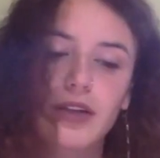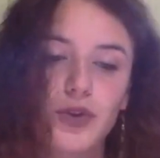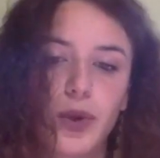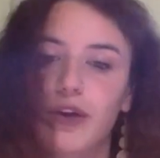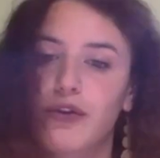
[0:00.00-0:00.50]

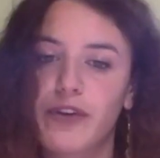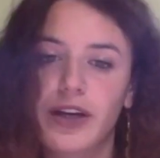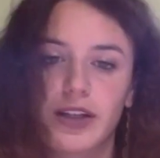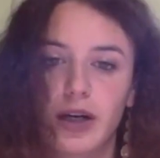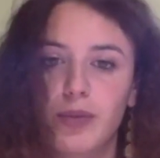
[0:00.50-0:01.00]
were fed
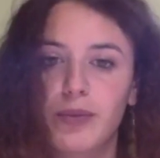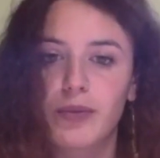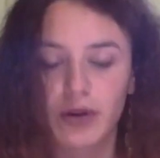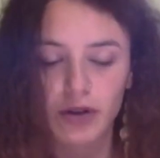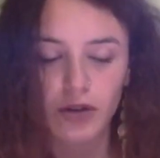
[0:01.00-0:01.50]
up,
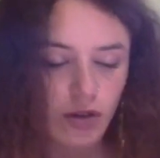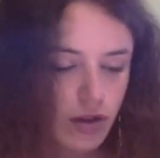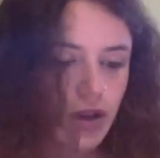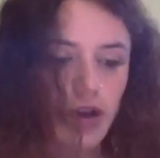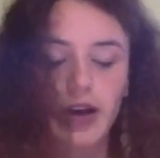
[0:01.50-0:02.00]

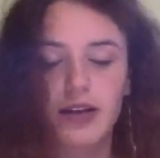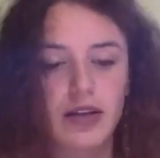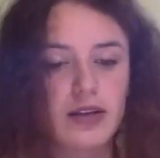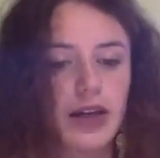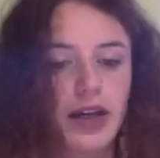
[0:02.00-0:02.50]
yeah, as I
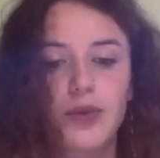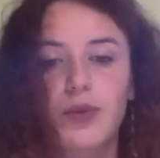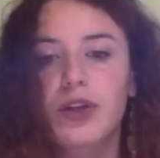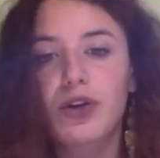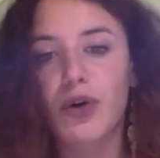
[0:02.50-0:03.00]
said,
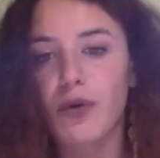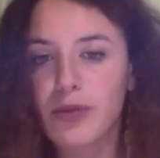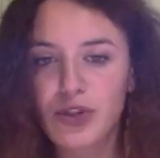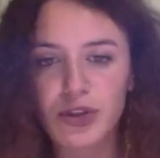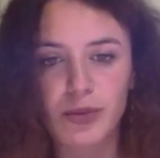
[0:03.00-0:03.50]
with
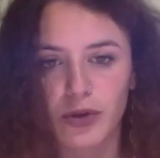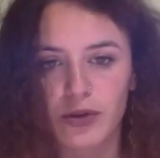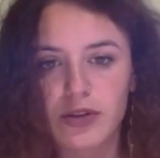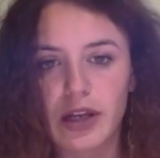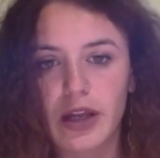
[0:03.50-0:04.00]
corruption
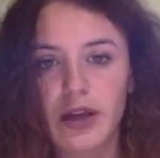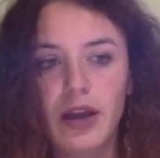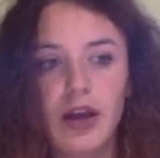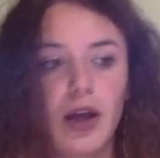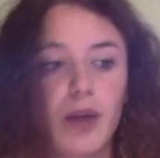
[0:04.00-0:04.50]
mostly,
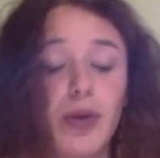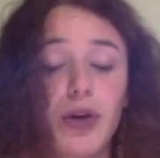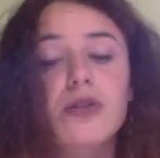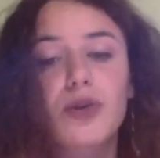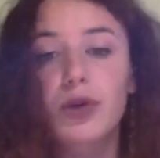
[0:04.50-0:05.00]
but
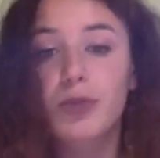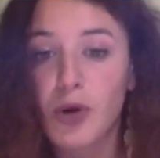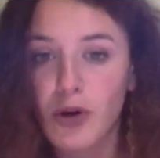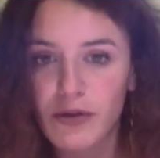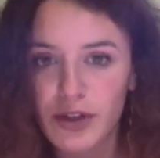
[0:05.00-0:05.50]
also with
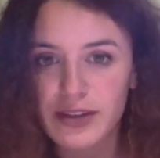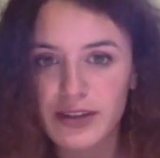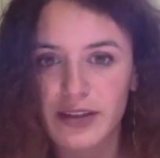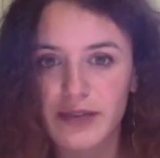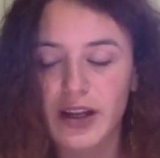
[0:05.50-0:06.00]

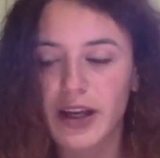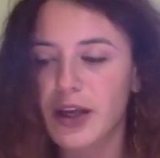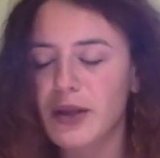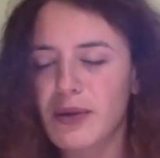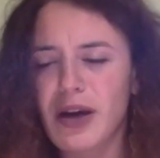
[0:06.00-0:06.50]
poverty. Like,
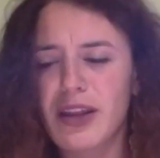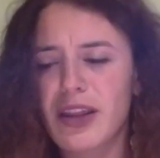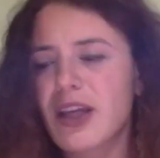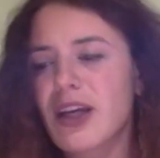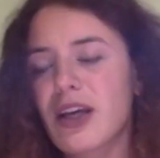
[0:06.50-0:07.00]
I
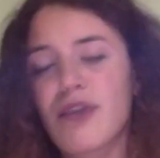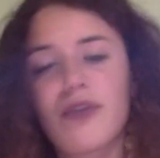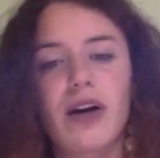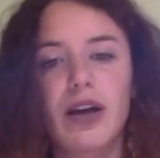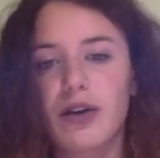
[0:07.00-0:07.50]
think if
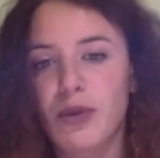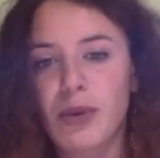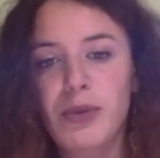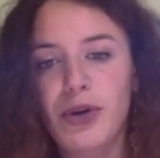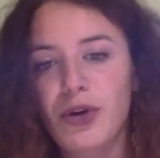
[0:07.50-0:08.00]
I
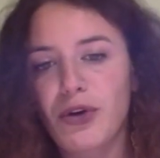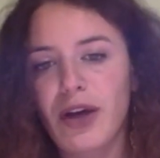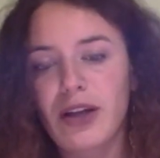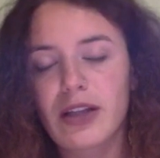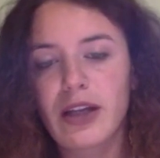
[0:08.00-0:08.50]
remember
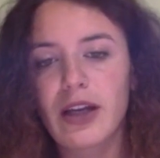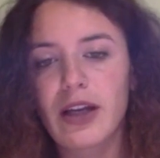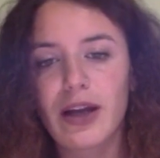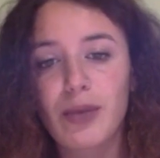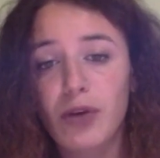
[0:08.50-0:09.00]
correctly,
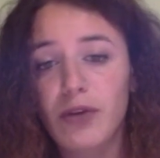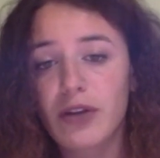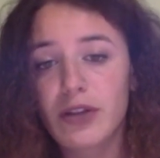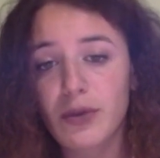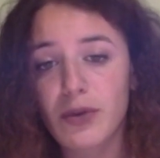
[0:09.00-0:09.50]
like
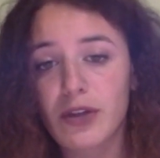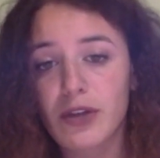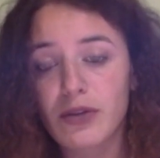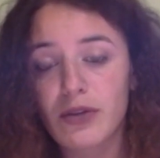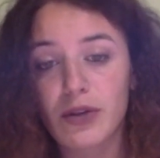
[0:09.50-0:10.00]
poverty was at
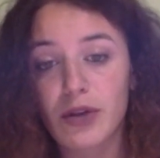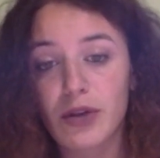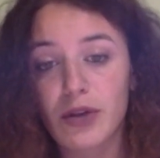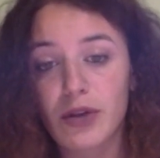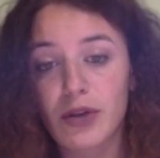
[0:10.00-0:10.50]

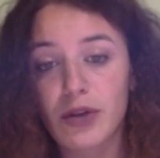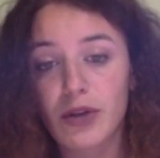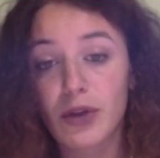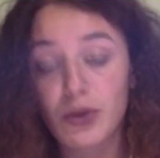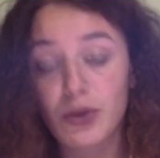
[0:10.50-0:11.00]

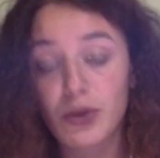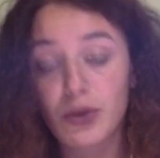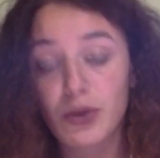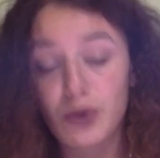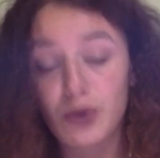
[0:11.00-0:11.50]

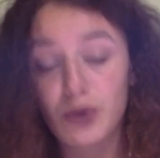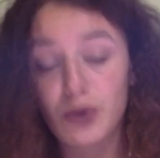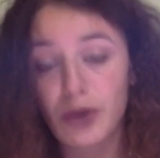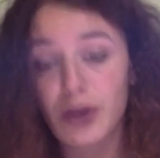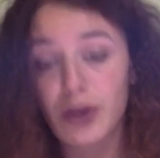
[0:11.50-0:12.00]
23%
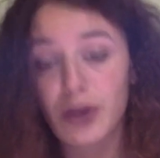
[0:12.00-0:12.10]
in